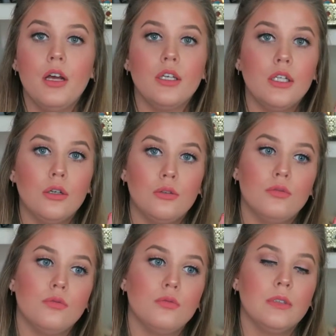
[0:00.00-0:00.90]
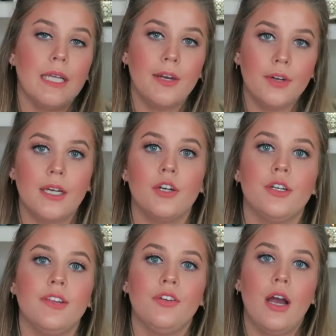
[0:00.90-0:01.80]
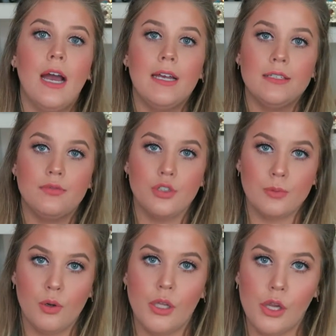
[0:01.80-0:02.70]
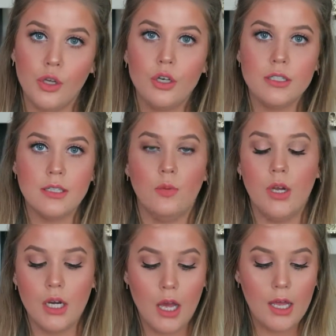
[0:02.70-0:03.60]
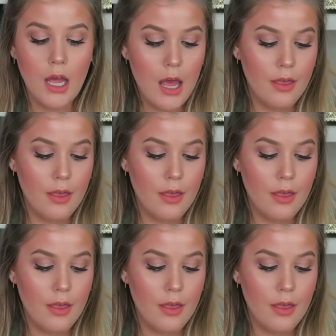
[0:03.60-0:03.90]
you know, layering underneath your eyes for smoky looks and whatnot.